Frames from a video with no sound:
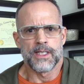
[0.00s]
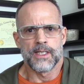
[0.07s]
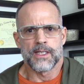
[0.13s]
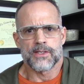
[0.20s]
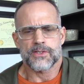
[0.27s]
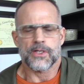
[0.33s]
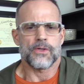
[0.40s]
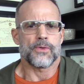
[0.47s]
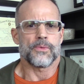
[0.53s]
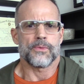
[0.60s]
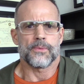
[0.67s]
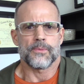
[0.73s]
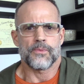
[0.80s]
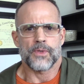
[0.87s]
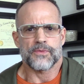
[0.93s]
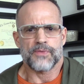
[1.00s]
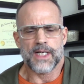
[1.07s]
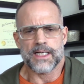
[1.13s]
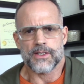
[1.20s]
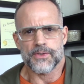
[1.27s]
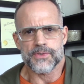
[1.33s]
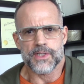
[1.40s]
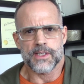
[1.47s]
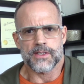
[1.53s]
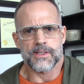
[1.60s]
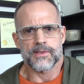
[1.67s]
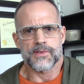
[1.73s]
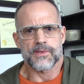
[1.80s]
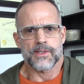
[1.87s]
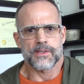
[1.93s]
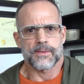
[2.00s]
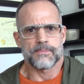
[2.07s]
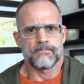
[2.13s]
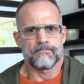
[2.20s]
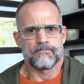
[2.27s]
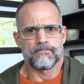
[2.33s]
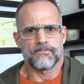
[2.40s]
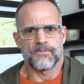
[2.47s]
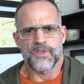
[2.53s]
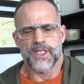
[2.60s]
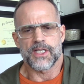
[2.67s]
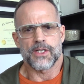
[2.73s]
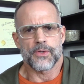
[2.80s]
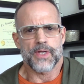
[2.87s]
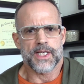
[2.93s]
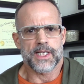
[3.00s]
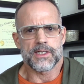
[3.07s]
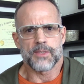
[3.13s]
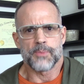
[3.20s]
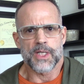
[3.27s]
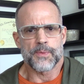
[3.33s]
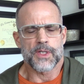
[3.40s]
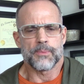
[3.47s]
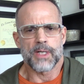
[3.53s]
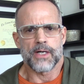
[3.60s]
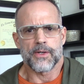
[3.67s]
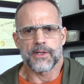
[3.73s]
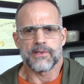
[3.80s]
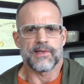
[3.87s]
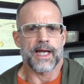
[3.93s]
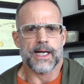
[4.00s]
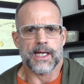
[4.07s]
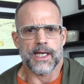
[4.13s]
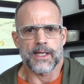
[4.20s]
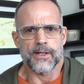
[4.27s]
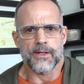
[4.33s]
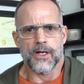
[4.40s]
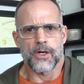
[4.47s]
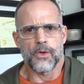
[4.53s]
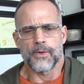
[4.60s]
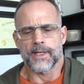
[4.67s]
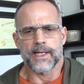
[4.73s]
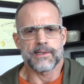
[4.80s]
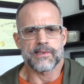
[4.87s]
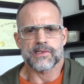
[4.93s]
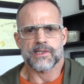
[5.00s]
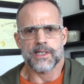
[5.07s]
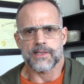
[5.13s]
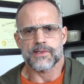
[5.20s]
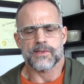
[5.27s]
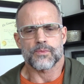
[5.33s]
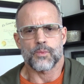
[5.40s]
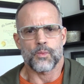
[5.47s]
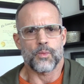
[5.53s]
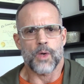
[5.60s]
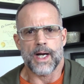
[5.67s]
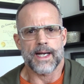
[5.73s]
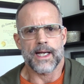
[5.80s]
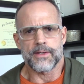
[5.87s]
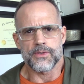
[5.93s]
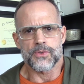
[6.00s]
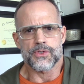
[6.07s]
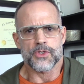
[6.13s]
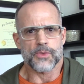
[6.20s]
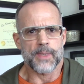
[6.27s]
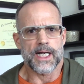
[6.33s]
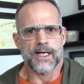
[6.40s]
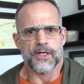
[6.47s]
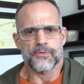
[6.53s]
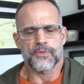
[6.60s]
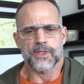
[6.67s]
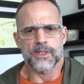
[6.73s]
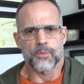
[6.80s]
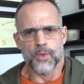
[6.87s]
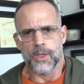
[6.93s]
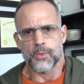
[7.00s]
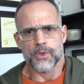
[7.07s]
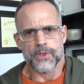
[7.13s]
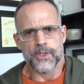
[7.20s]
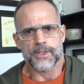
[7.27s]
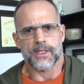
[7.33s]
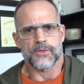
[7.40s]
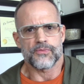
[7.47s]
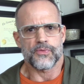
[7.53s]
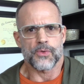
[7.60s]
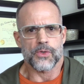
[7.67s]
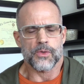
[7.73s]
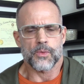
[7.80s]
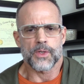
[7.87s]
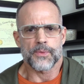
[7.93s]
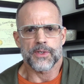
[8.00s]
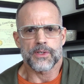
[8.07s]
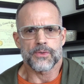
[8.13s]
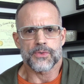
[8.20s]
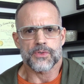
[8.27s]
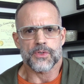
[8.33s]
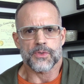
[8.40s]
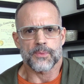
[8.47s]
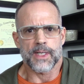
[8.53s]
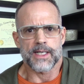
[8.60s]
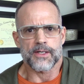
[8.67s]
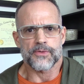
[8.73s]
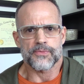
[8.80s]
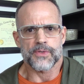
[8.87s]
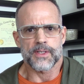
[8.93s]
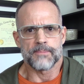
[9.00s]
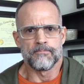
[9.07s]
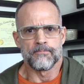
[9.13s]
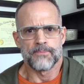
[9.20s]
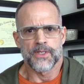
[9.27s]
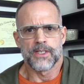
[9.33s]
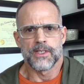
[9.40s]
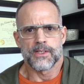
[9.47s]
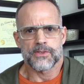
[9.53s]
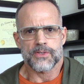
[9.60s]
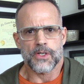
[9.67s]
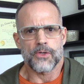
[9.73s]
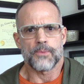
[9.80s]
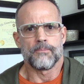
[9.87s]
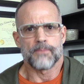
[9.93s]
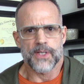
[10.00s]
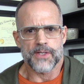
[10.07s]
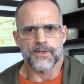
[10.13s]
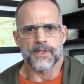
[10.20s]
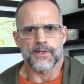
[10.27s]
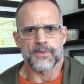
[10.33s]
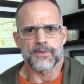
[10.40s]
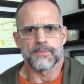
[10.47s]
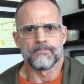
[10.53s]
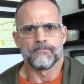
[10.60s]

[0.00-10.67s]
So what follows here is a video that I did maybe about a decade ago, and I discuss why I use thermography and what we're looking for when we use thermography. So here it is.